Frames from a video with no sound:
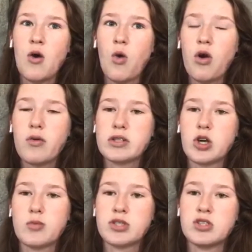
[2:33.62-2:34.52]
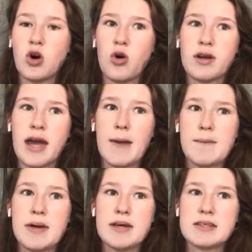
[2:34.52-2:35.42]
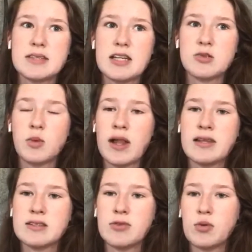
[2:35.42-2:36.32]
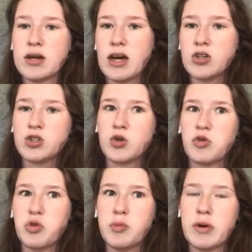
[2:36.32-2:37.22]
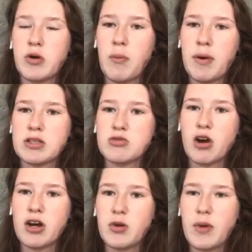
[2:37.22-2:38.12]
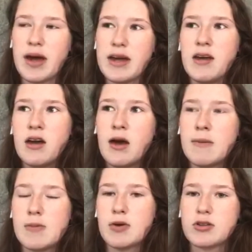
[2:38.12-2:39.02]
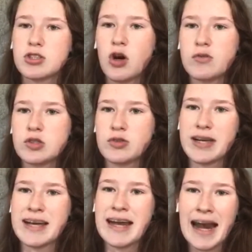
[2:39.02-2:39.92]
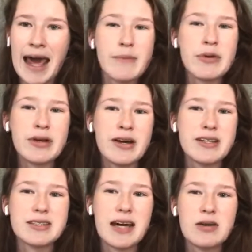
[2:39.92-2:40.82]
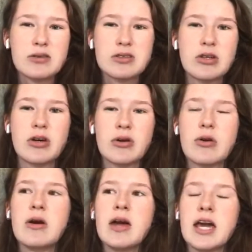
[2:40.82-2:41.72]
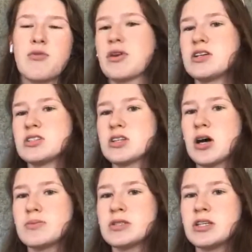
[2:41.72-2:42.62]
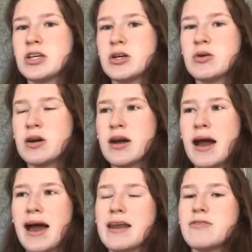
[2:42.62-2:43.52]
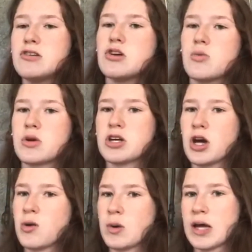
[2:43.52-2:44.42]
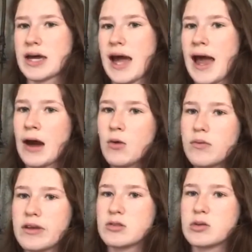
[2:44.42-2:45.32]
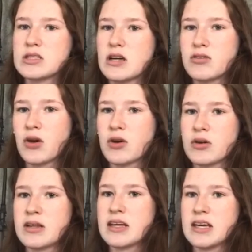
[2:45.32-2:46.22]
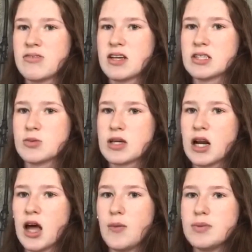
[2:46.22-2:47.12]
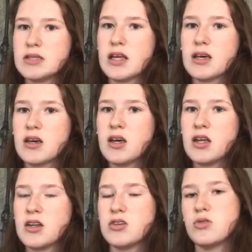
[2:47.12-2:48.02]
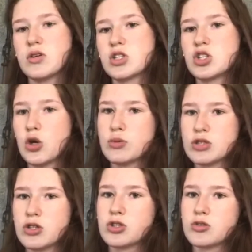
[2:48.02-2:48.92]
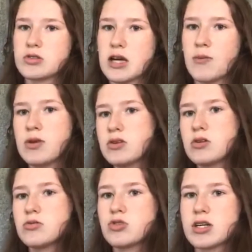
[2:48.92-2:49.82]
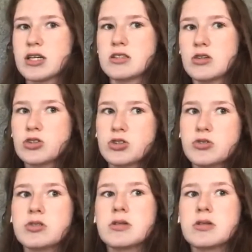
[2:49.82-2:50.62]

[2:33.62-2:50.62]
All of which options on campus, as well as if you want to get a short Uber or bus ride away. People go to Coventry and Lem on nights out, so it really just up to you. And if you don't want to go like out, there's always stuff going on in the evenings with clubs. Like they do like sober socials and we do drinking socials.